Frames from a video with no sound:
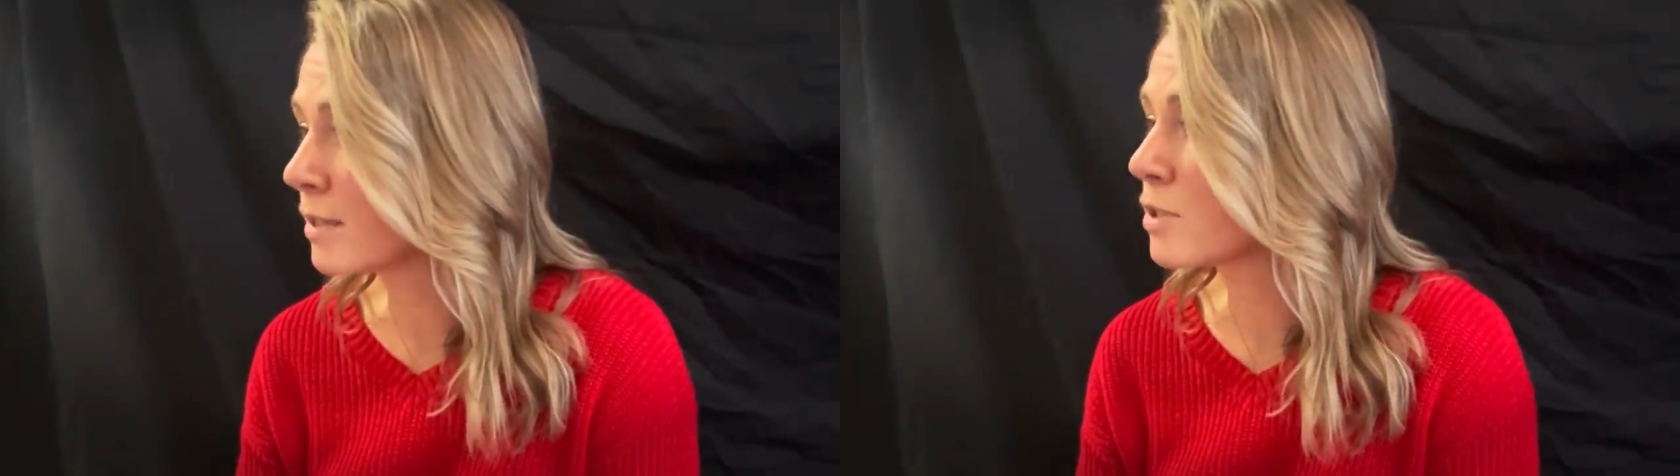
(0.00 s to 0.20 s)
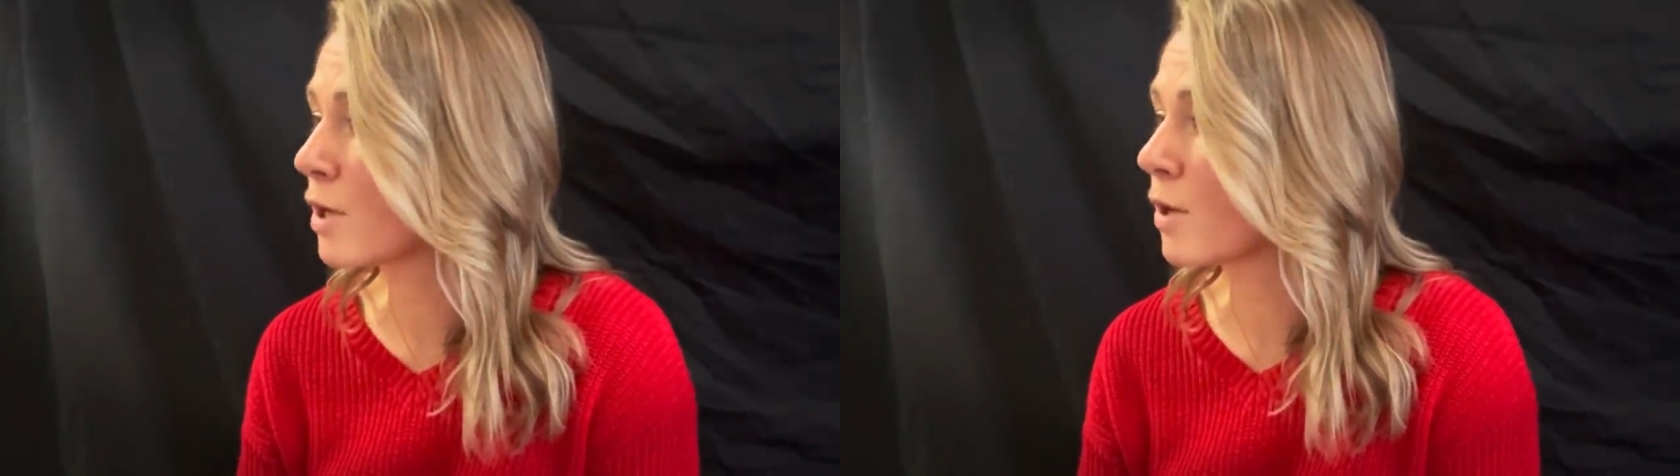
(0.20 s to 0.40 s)

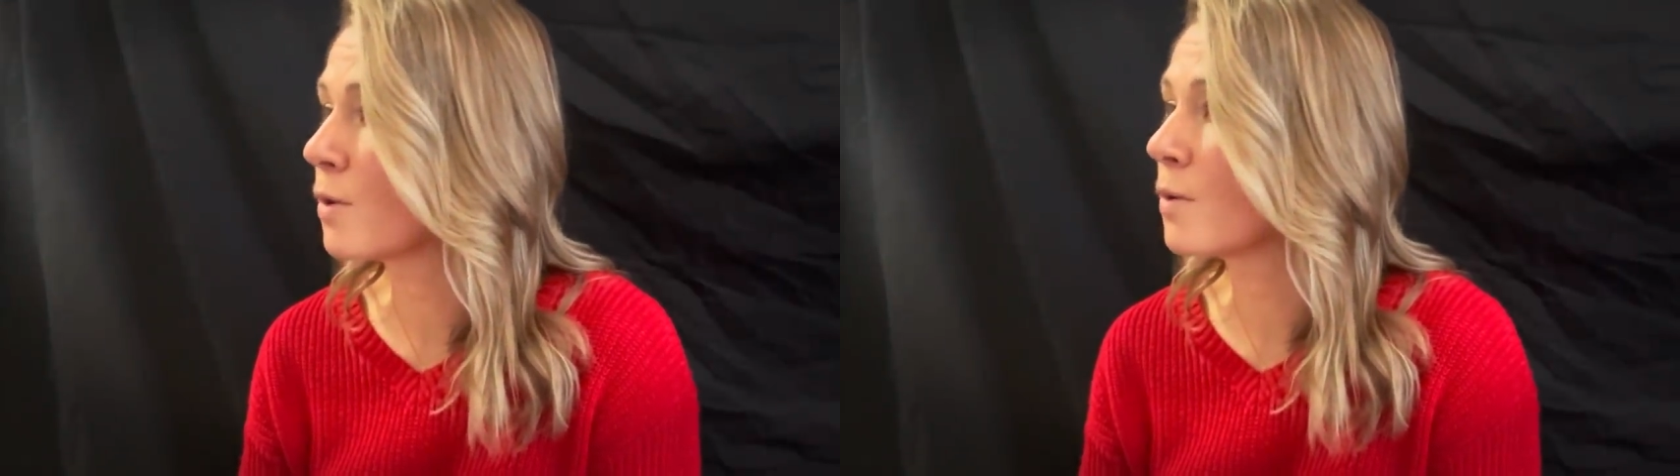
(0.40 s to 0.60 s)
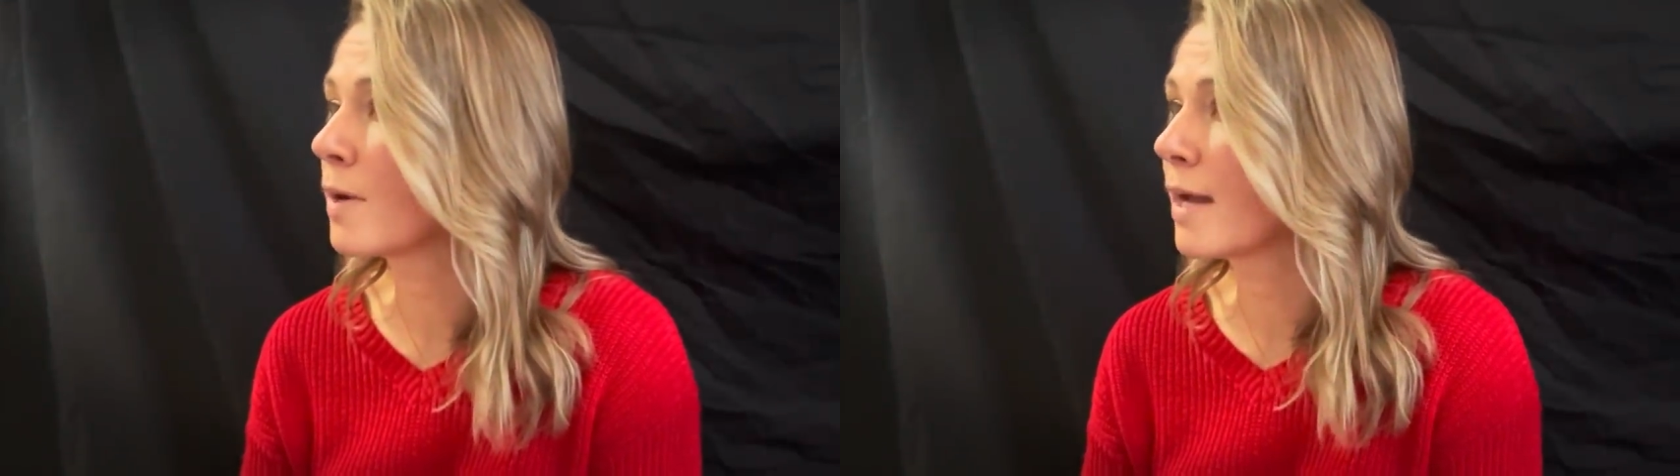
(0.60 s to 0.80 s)
and
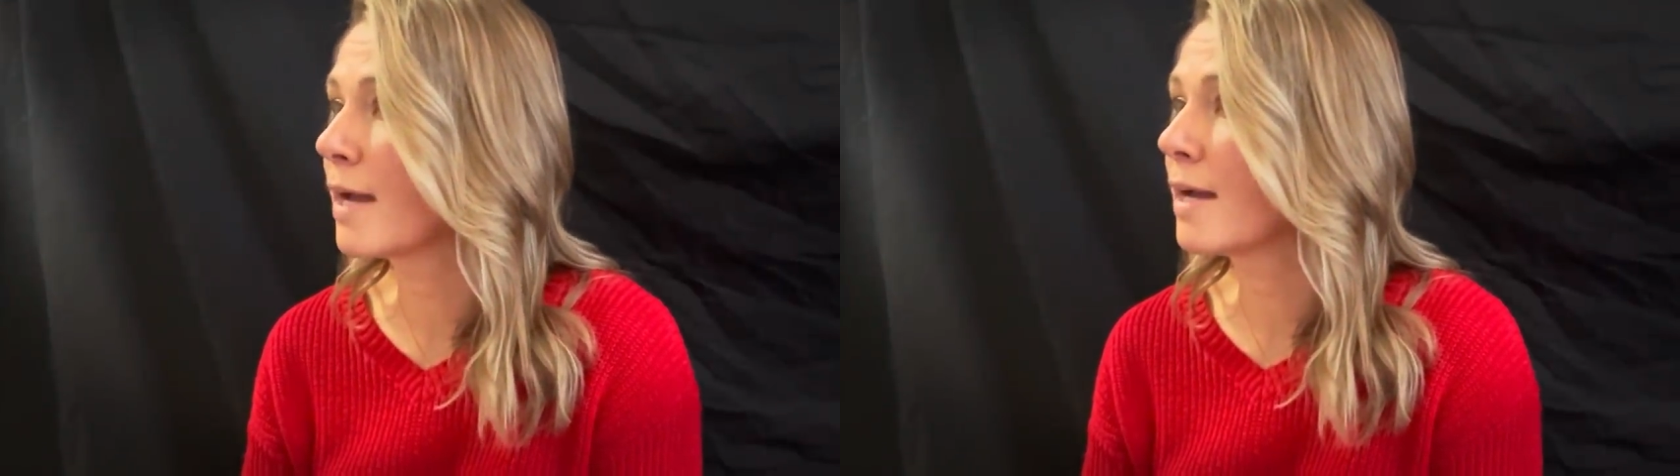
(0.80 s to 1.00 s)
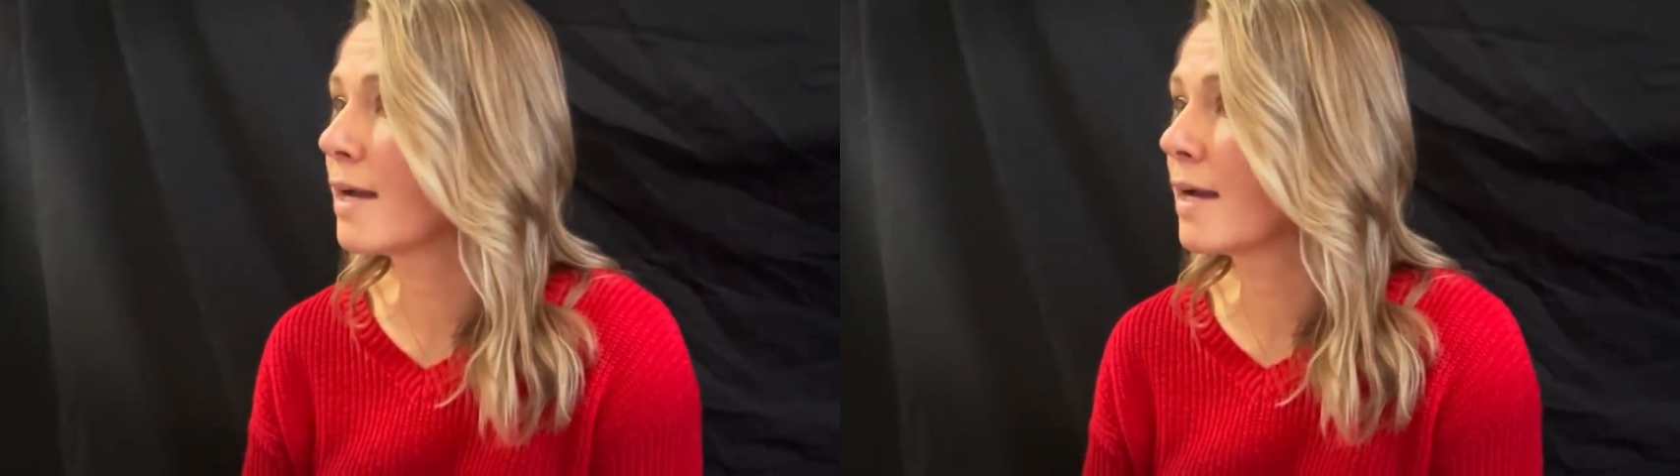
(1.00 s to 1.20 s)
so
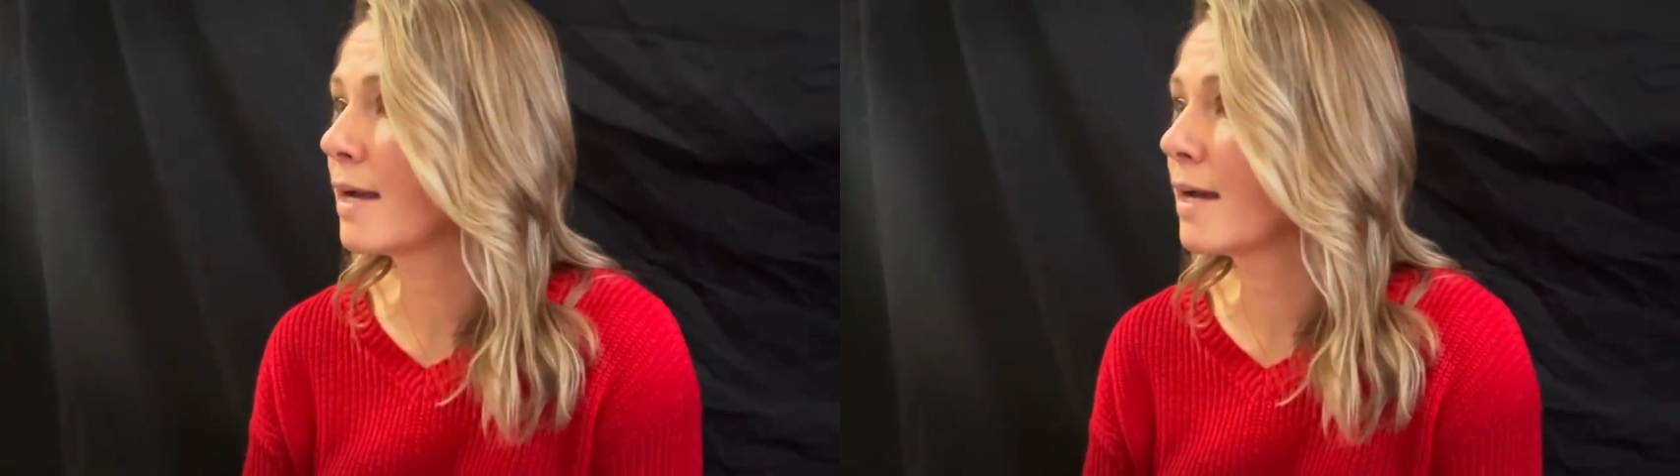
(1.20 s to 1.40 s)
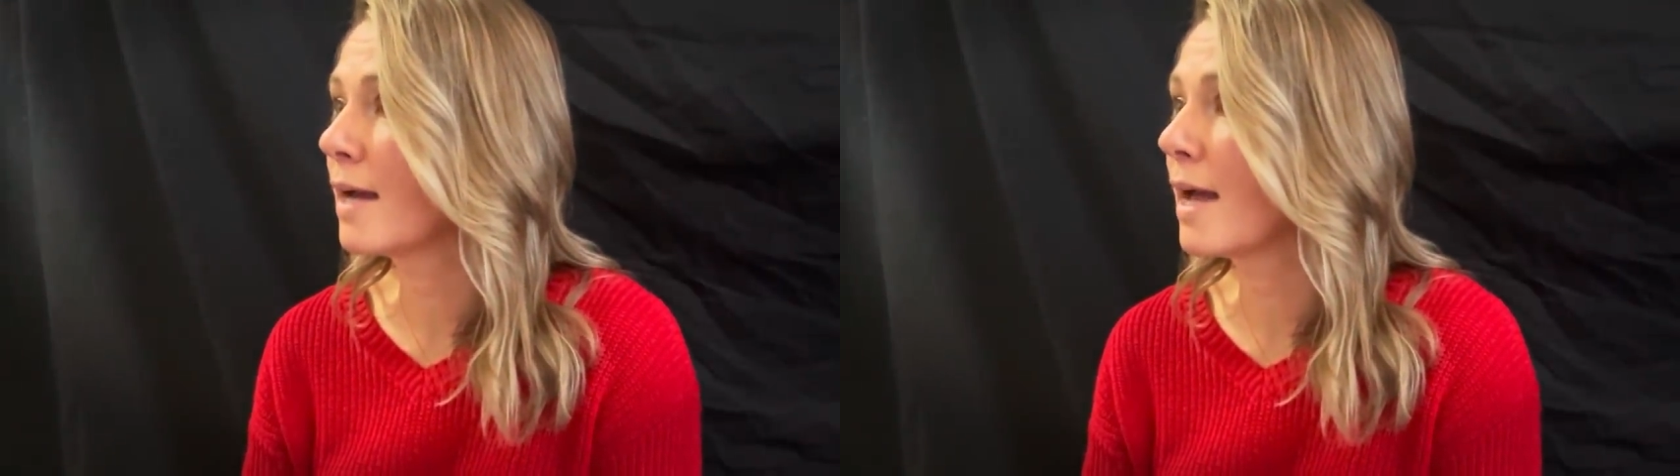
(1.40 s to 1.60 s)

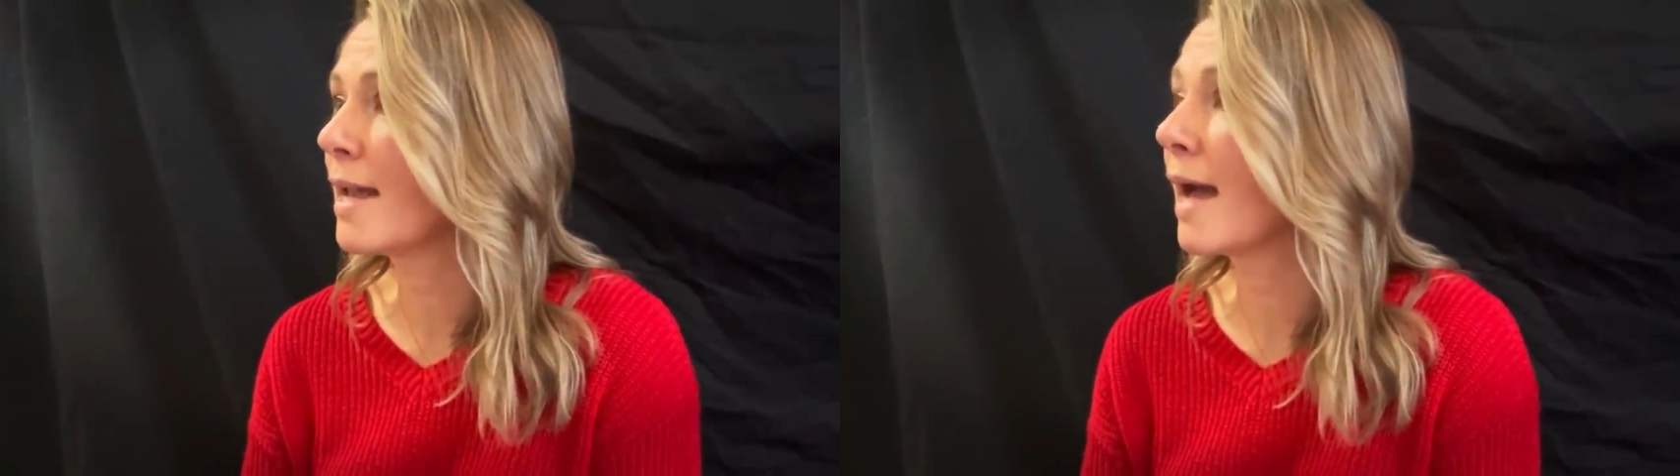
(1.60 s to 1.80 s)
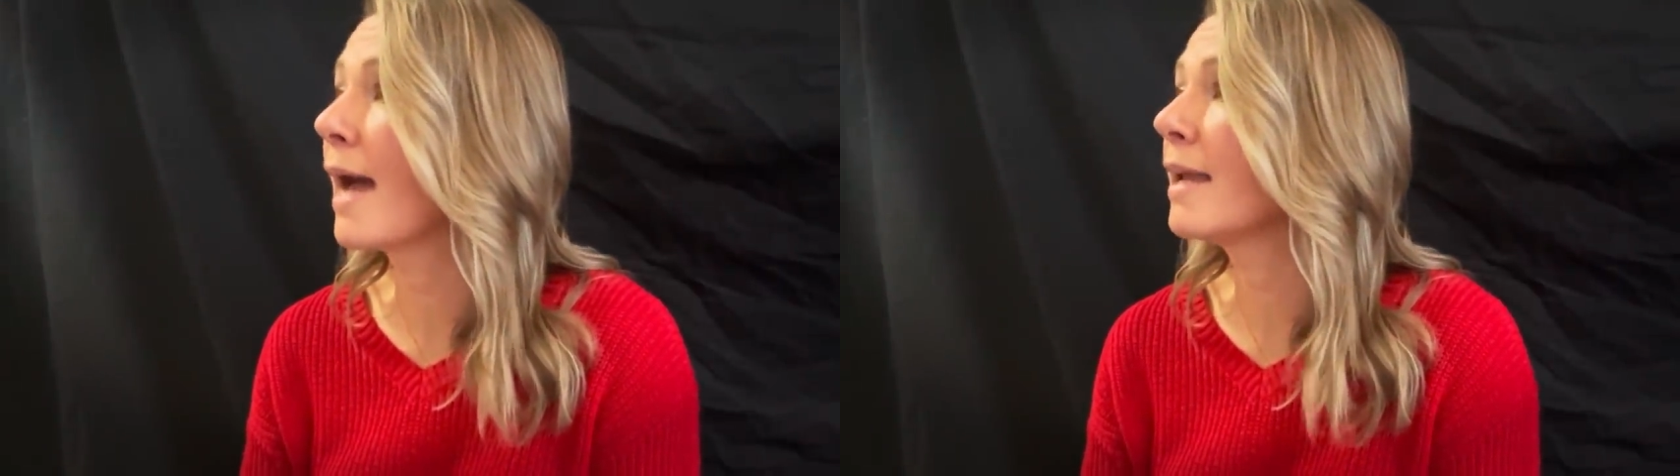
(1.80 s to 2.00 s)

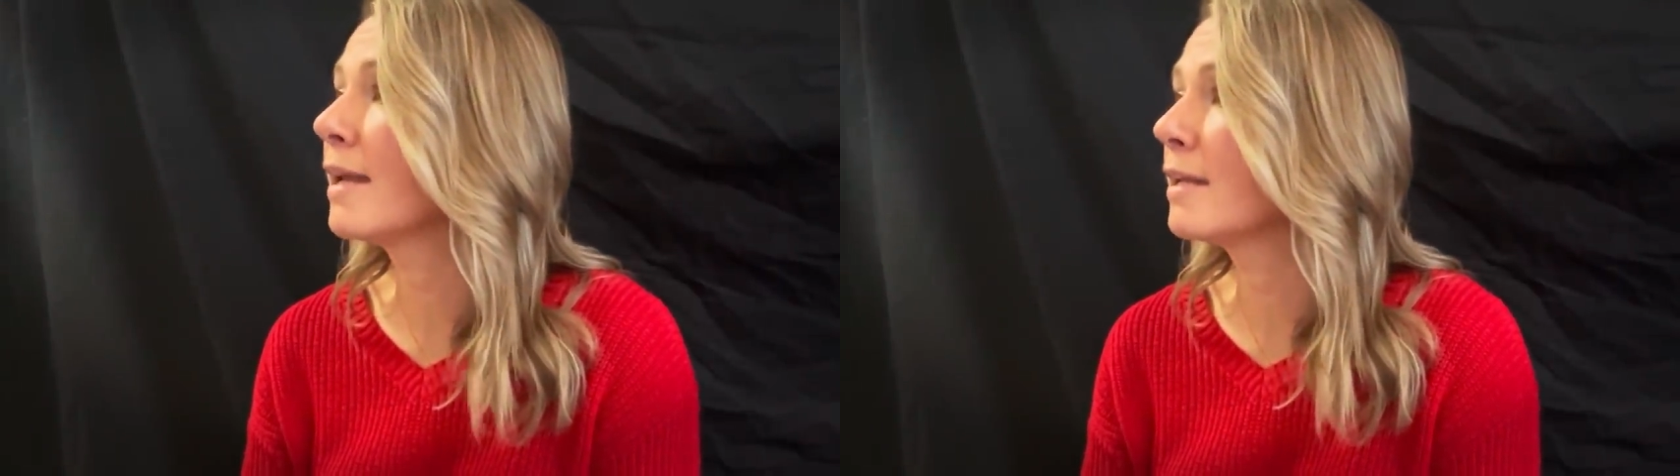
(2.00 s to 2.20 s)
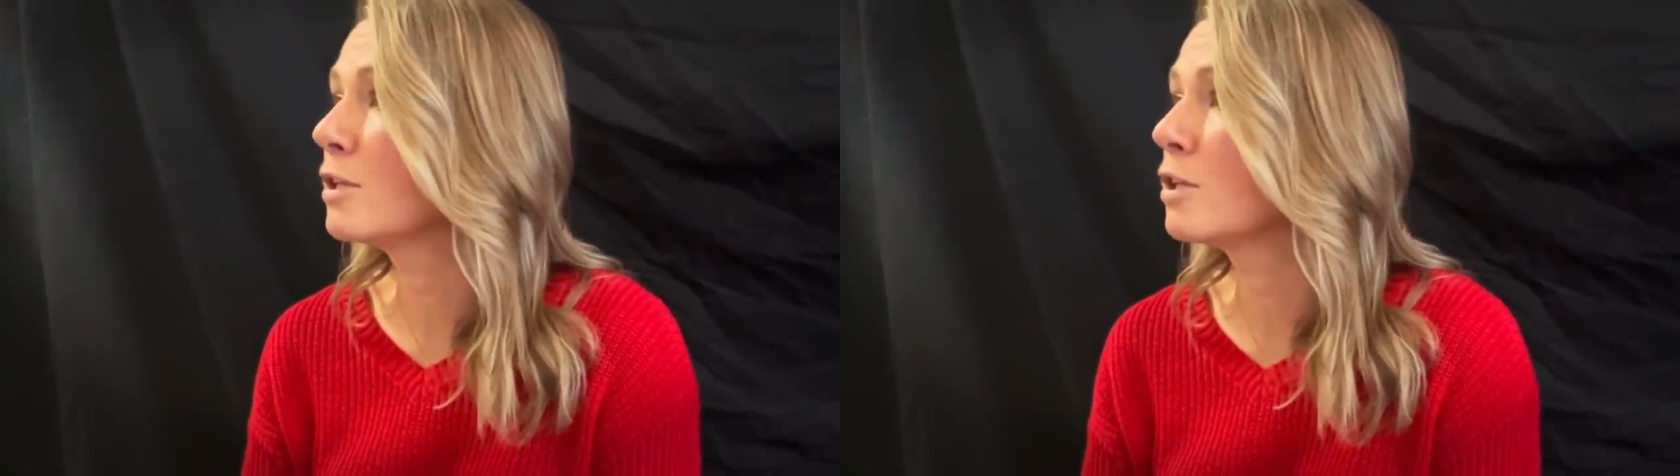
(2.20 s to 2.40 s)
and i